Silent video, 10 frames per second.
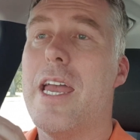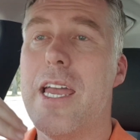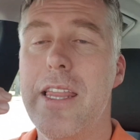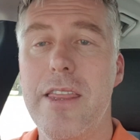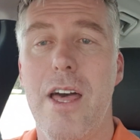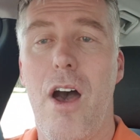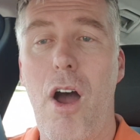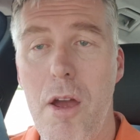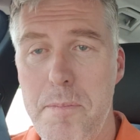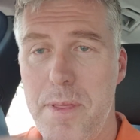in the
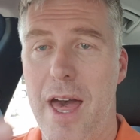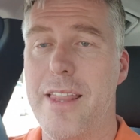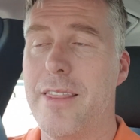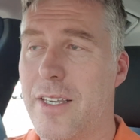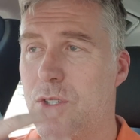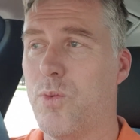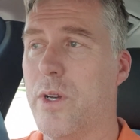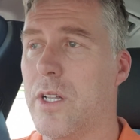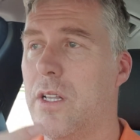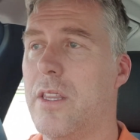hope that this
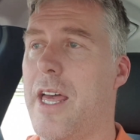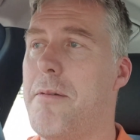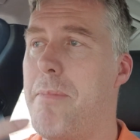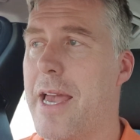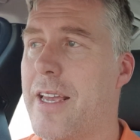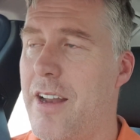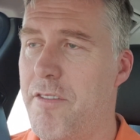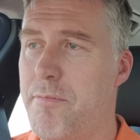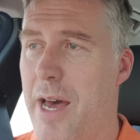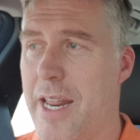will then make
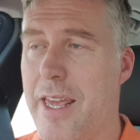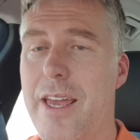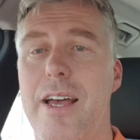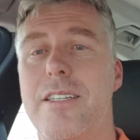enough money